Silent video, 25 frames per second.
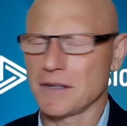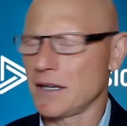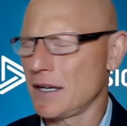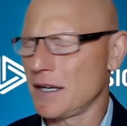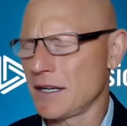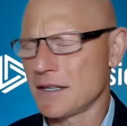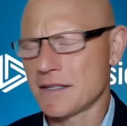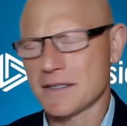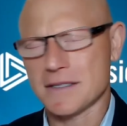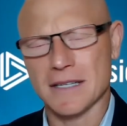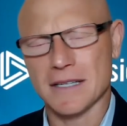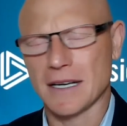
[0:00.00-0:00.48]

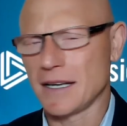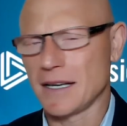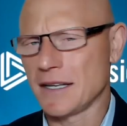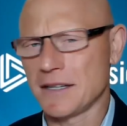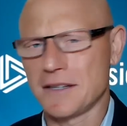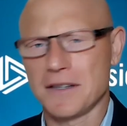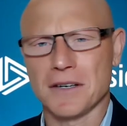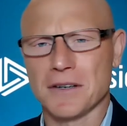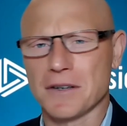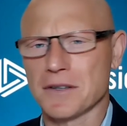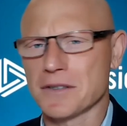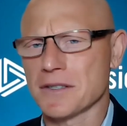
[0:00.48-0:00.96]
It's not,
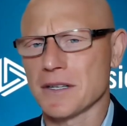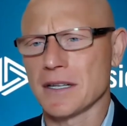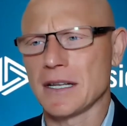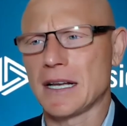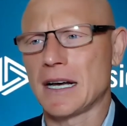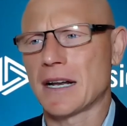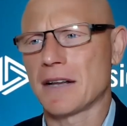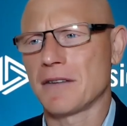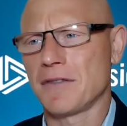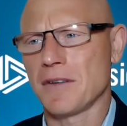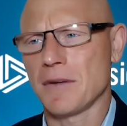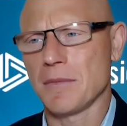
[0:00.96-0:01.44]
there is a
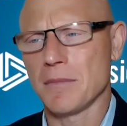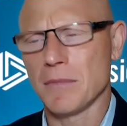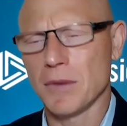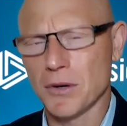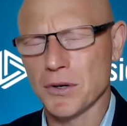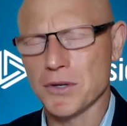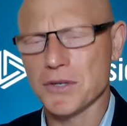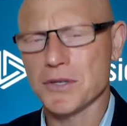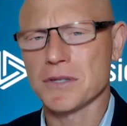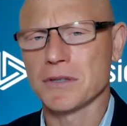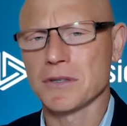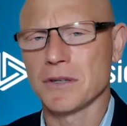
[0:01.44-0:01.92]
lot of
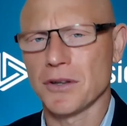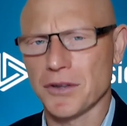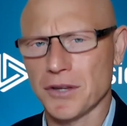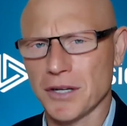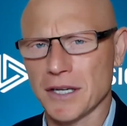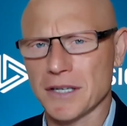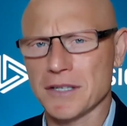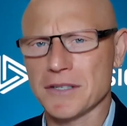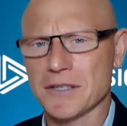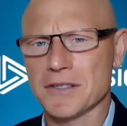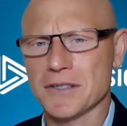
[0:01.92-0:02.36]
emotional things